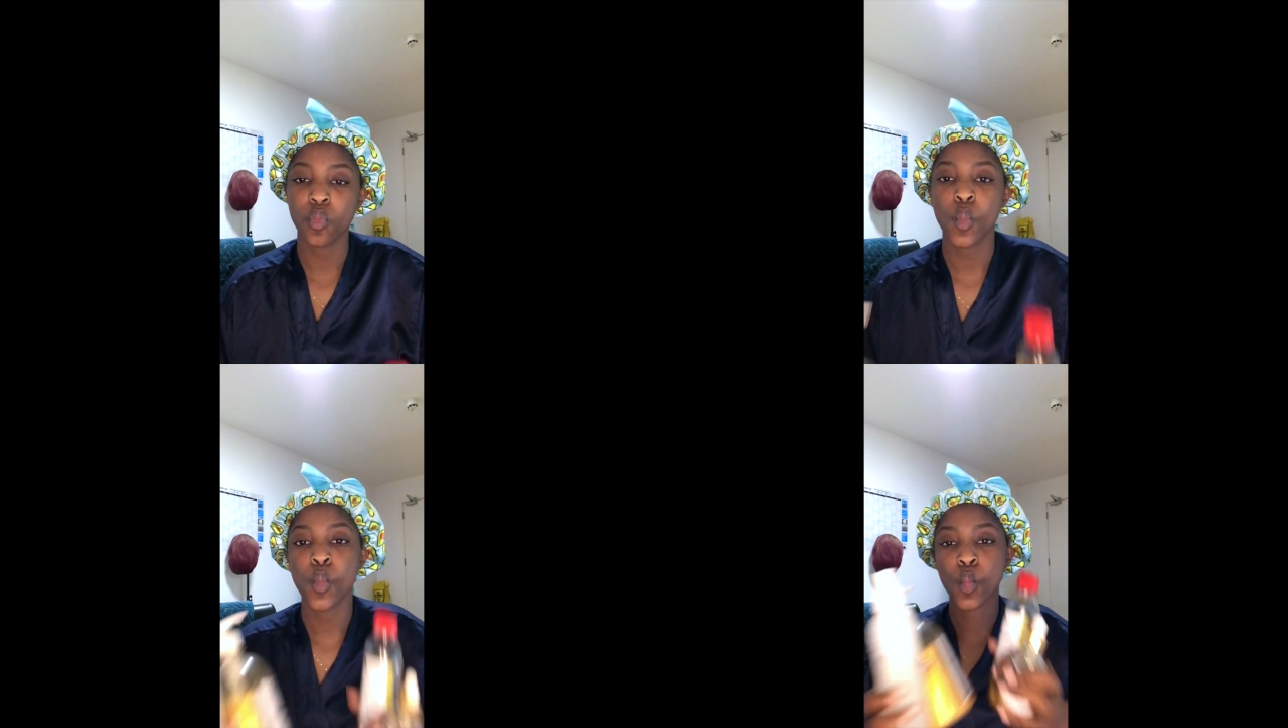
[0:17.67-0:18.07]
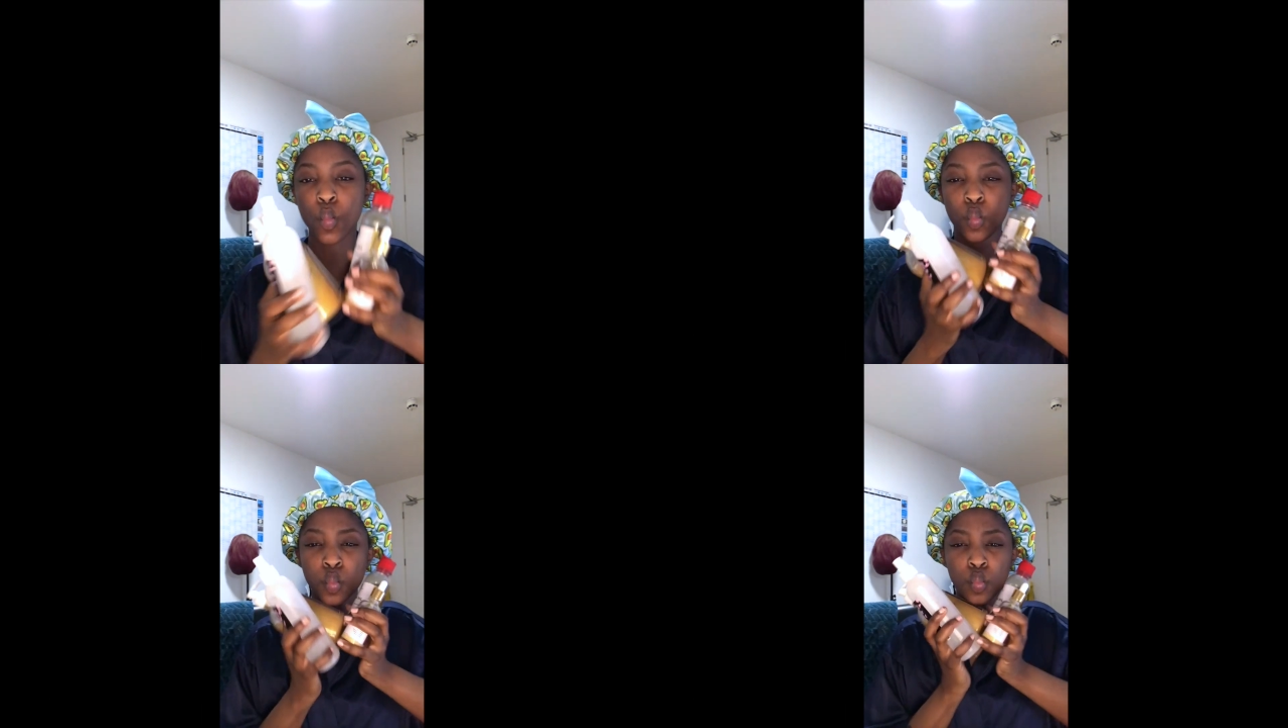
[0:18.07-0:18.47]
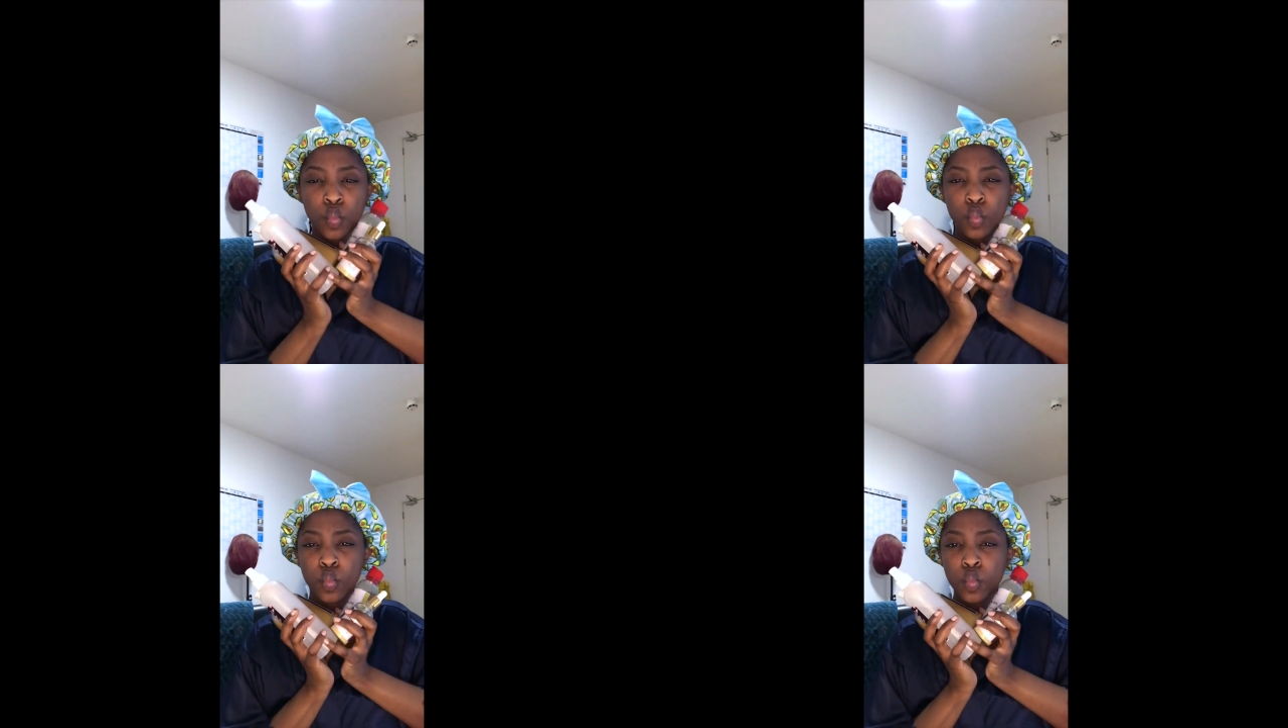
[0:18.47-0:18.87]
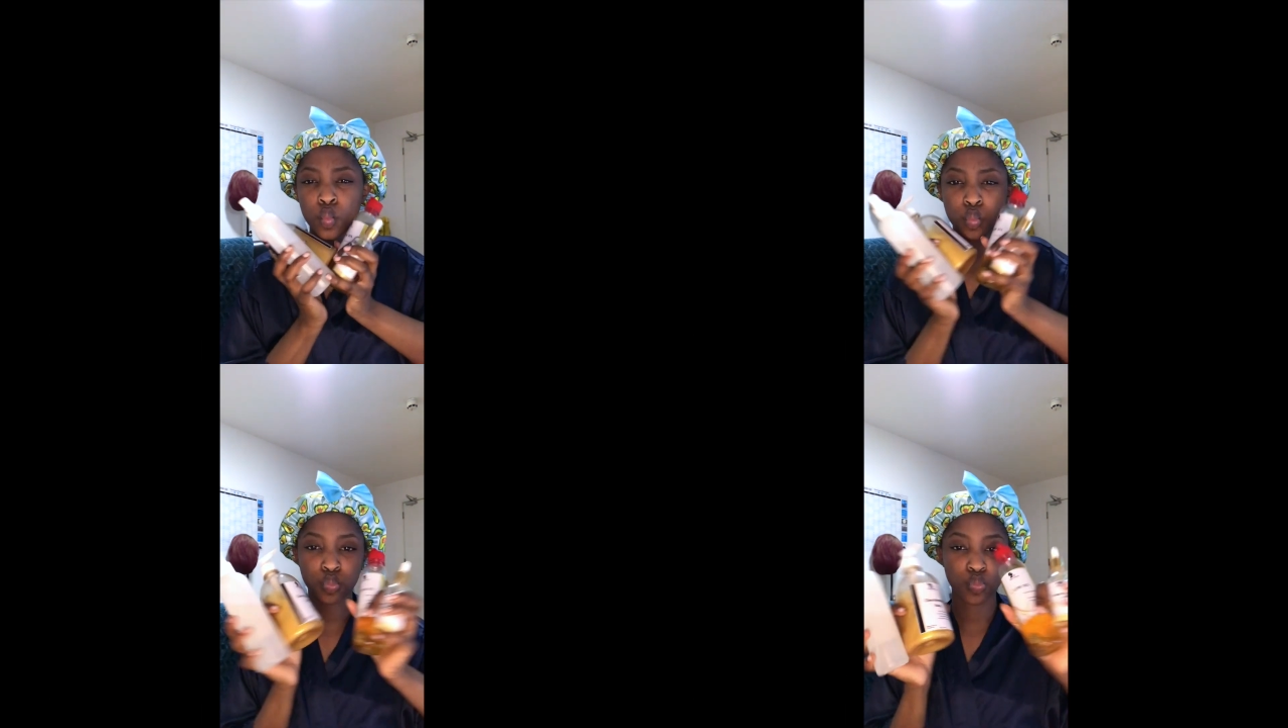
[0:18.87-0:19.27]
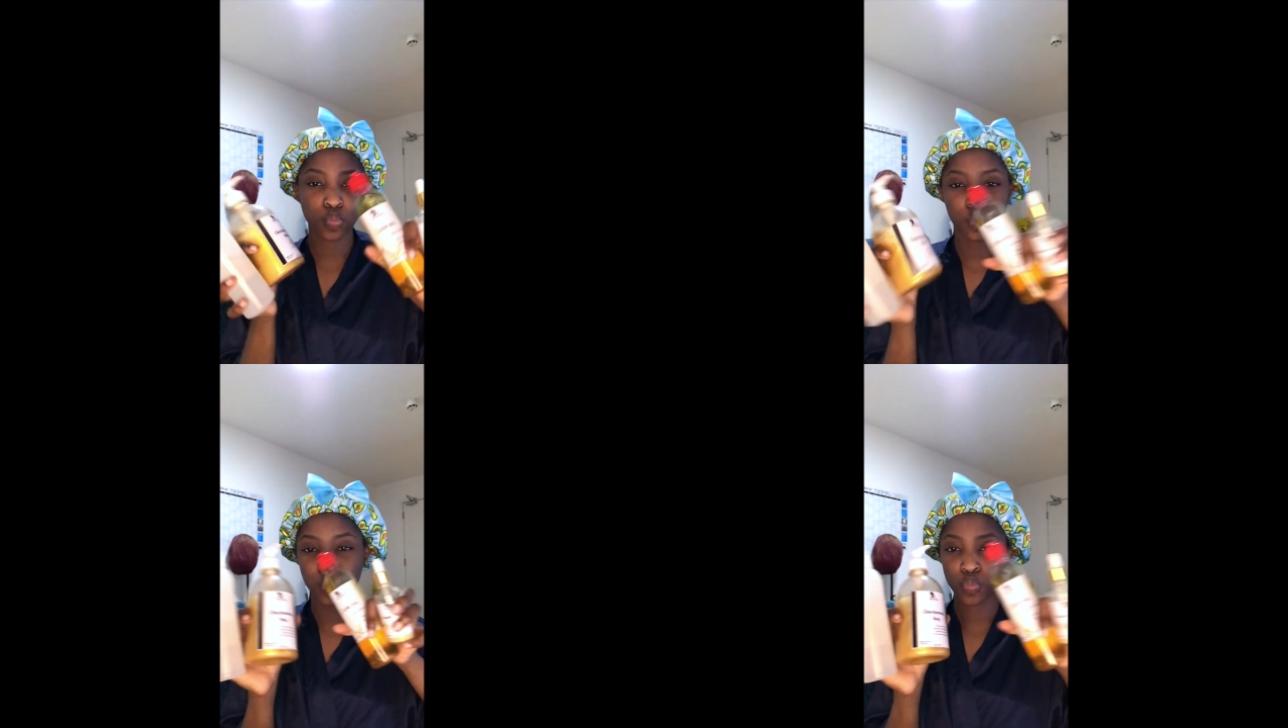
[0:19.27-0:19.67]
routine. And as you
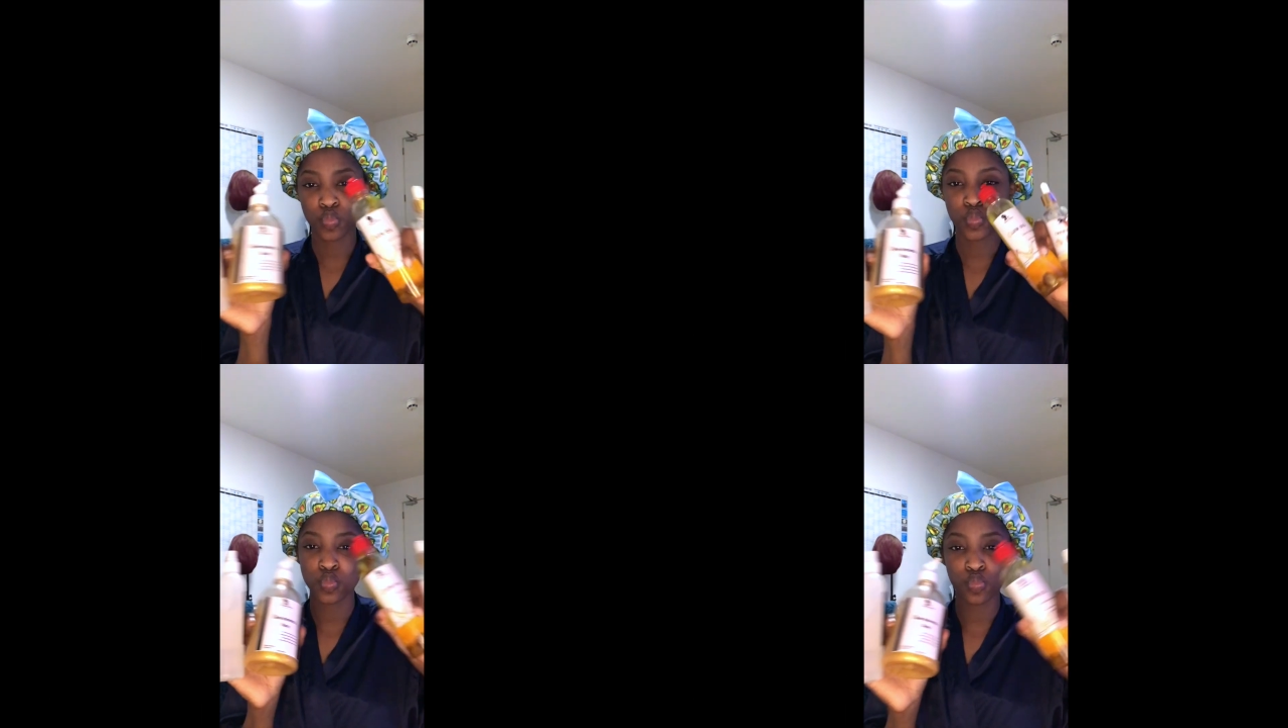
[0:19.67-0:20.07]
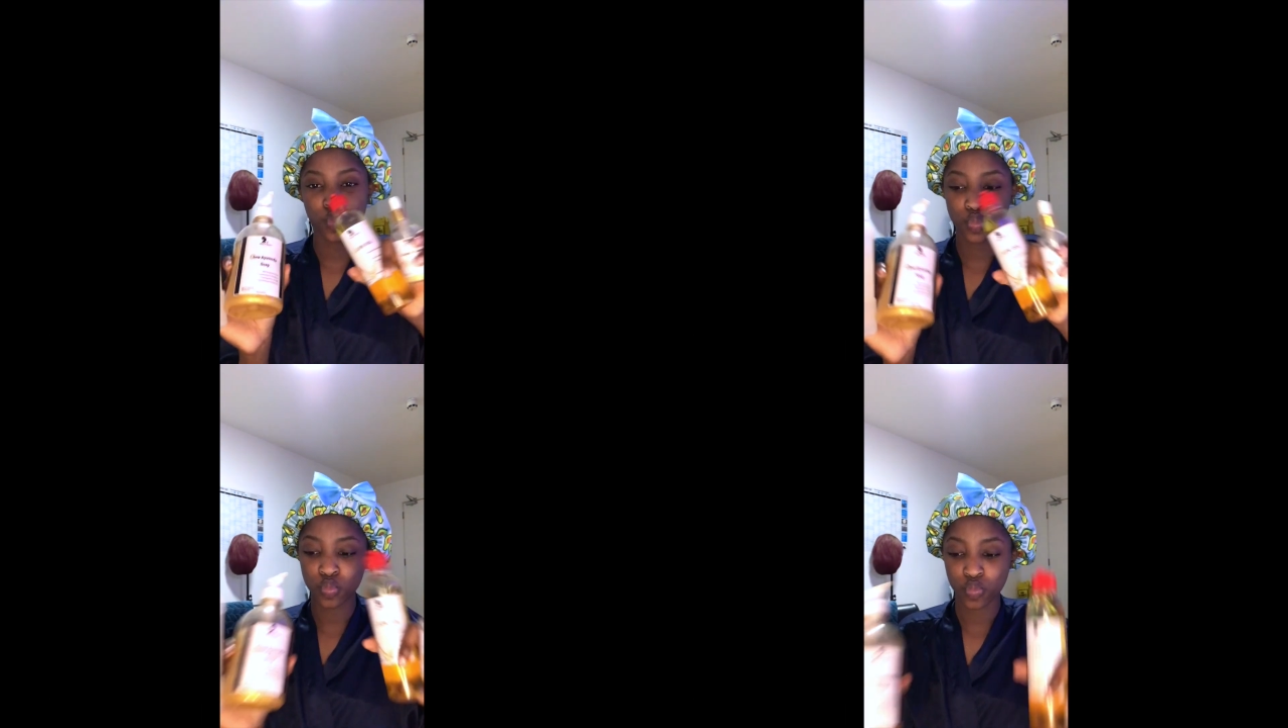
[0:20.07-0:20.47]
can see, I'm holding these